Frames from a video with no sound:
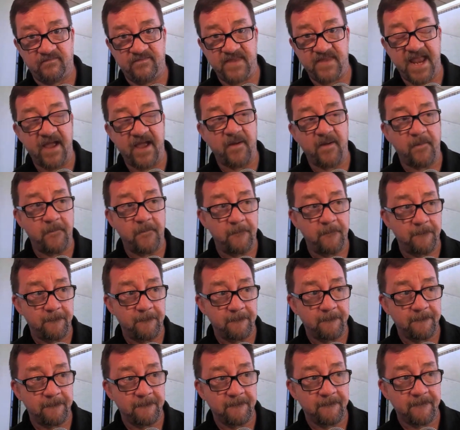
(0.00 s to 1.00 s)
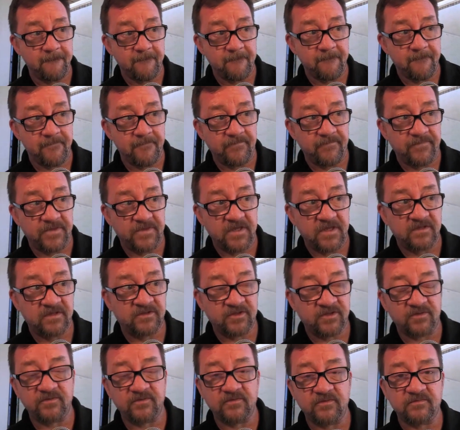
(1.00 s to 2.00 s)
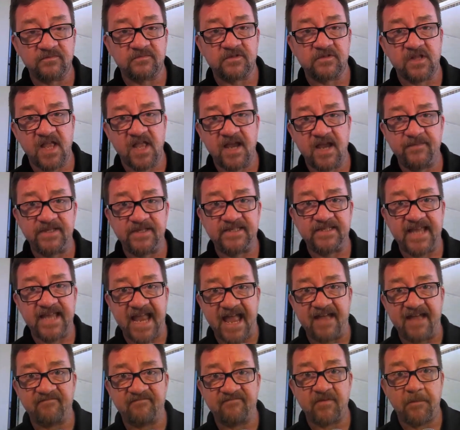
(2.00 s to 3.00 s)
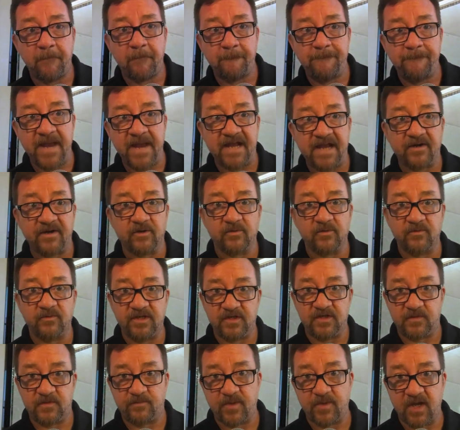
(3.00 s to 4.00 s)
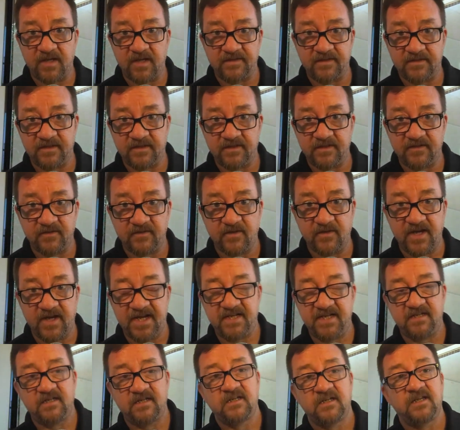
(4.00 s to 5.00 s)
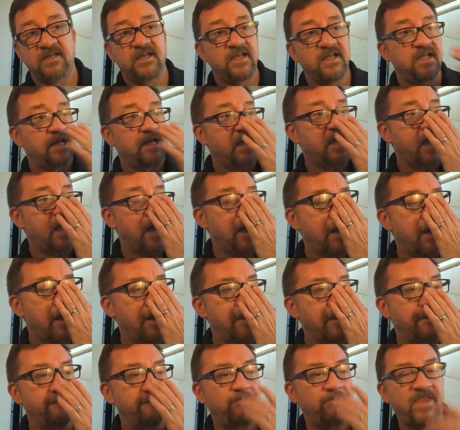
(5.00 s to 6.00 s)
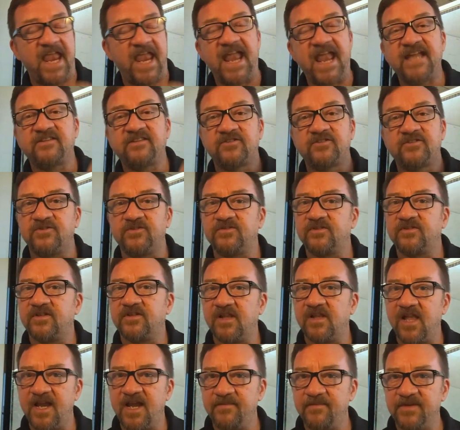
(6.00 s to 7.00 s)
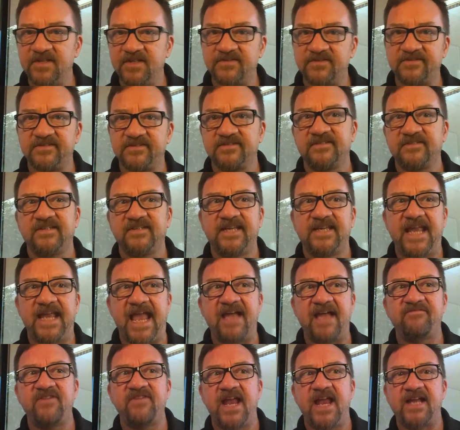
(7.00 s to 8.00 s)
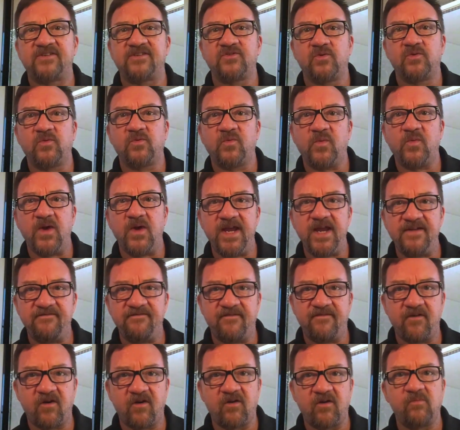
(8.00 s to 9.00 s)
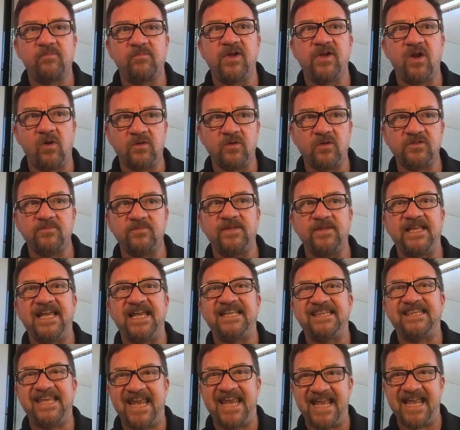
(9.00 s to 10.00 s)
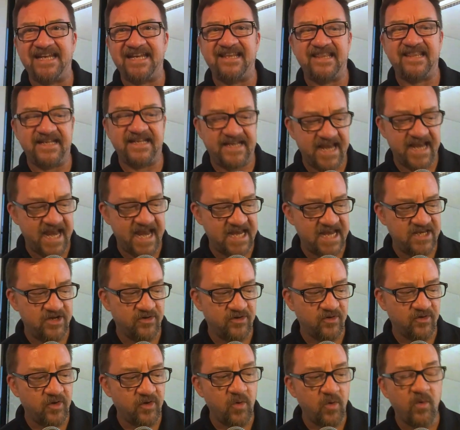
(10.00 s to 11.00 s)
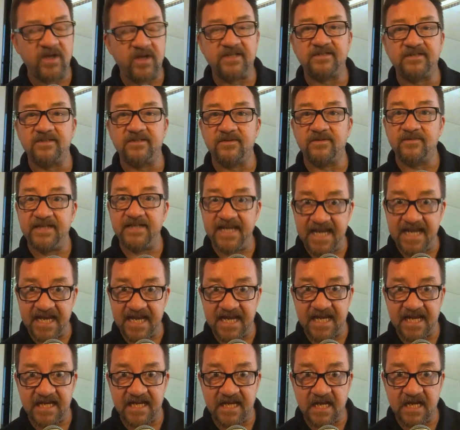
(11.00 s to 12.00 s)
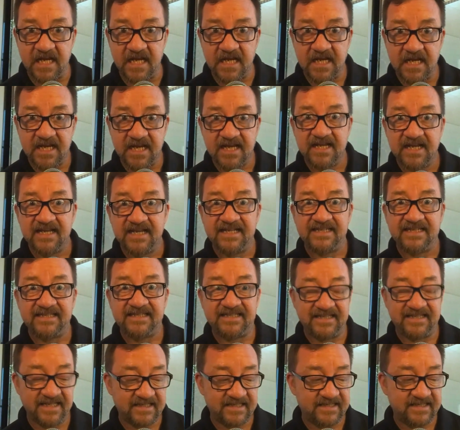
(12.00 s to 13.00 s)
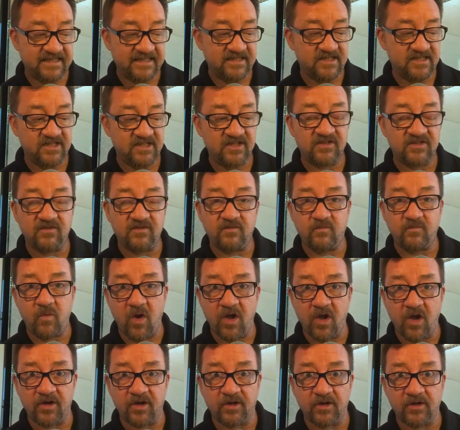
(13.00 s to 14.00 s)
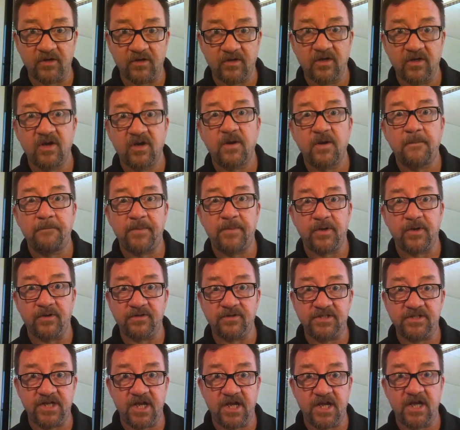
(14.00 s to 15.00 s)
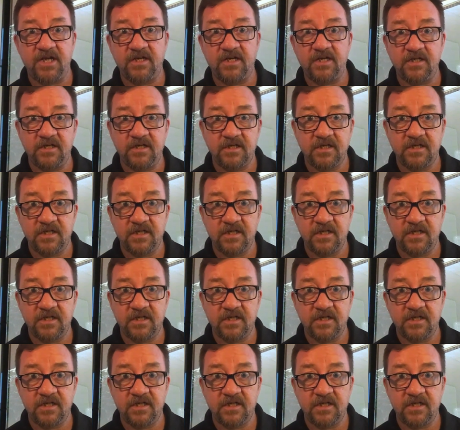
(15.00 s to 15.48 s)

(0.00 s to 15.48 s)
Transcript: Now, certain climates have better responses, right? And certain climates have natural rainfall. But ultimately, at the end of the day, you're going to need 6 inches of water per ton,